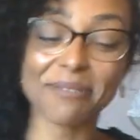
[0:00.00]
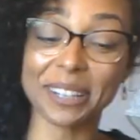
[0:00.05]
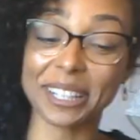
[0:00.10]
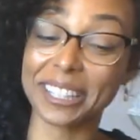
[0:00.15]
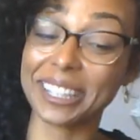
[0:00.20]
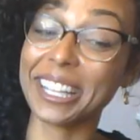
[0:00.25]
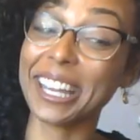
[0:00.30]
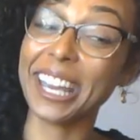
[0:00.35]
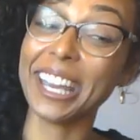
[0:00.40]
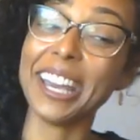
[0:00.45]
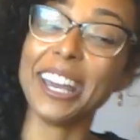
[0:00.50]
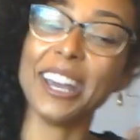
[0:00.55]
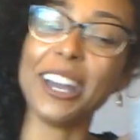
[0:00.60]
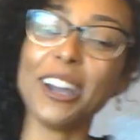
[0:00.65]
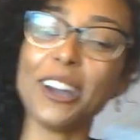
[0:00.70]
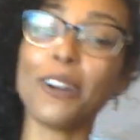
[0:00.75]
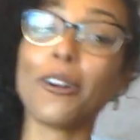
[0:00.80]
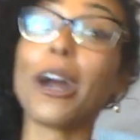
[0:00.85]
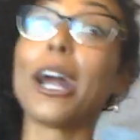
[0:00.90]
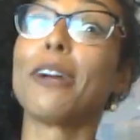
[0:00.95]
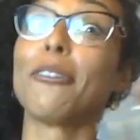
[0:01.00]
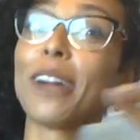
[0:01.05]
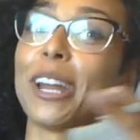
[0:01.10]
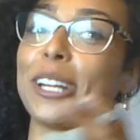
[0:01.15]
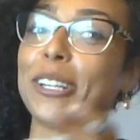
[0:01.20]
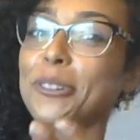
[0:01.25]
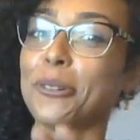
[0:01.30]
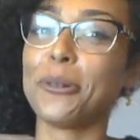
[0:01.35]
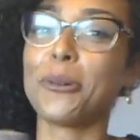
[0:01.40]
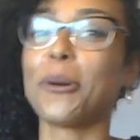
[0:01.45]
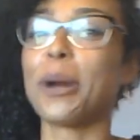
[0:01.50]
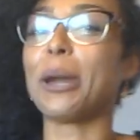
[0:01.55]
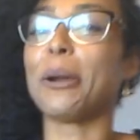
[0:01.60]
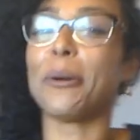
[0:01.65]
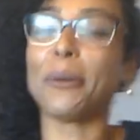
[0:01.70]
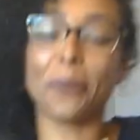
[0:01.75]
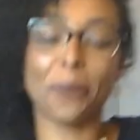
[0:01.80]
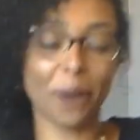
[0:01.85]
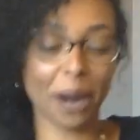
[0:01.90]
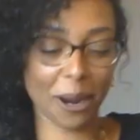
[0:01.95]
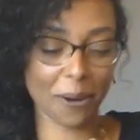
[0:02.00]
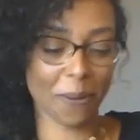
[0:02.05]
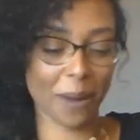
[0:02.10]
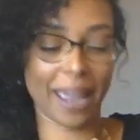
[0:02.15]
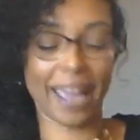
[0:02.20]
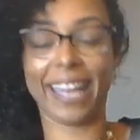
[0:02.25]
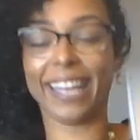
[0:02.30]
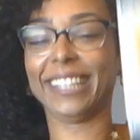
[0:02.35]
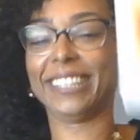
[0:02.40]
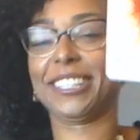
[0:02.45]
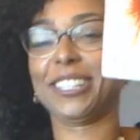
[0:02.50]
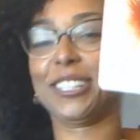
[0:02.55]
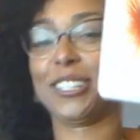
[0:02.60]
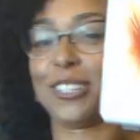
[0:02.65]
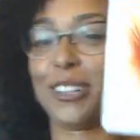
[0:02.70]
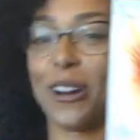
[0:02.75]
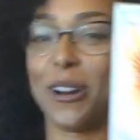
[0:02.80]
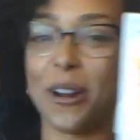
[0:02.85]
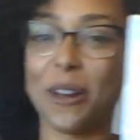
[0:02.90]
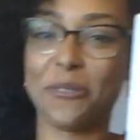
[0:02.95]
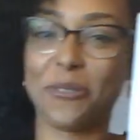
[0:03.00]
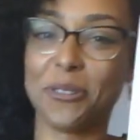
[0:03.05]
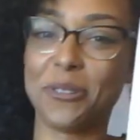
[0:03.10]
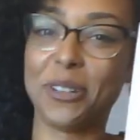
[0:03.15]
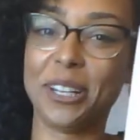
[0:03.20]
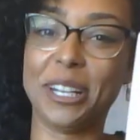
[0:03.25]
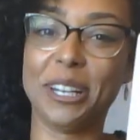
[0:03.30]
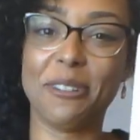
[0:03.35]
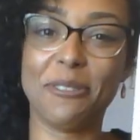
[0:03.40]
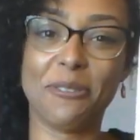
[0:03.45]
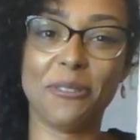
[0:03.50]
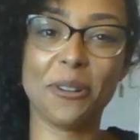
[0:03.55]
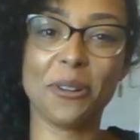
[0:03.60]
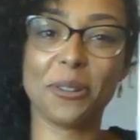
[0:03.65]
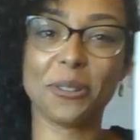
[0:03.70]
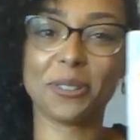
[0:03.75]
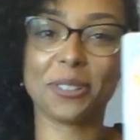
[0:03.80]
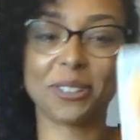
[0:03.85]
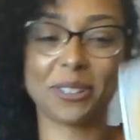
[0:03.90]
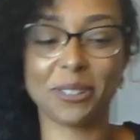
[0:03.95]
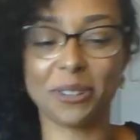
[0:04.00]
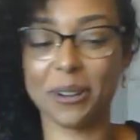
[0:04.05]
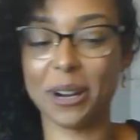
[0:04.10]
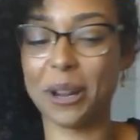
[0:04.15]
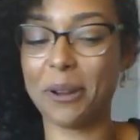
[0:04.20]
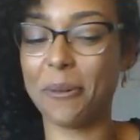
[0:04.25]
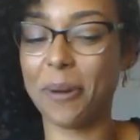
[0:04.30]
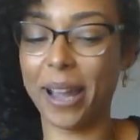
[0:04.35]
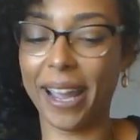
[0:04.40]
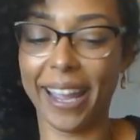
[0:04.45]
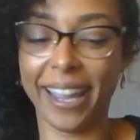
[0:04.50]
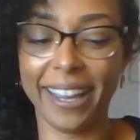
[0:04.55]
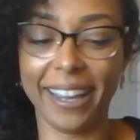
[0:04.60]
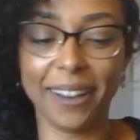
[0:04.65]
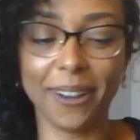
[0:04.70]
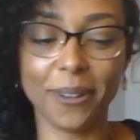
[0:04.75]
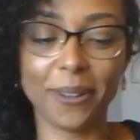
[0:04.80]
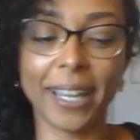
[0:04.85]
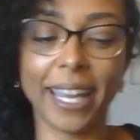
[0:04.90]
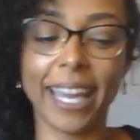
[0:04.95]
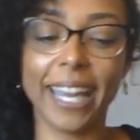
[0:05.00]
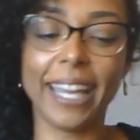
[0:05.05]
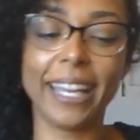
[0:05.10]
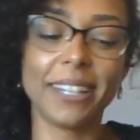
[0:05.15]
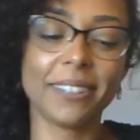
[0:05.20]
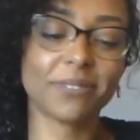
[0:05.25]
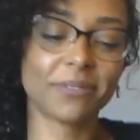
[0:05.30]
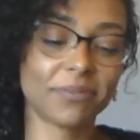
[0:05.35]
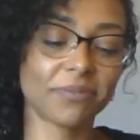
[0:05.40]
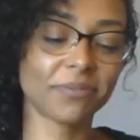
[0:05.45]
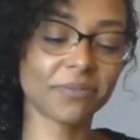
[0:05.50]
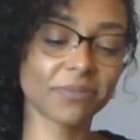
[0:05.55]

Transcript: But great way to start off a reading, folks. Great way, okay?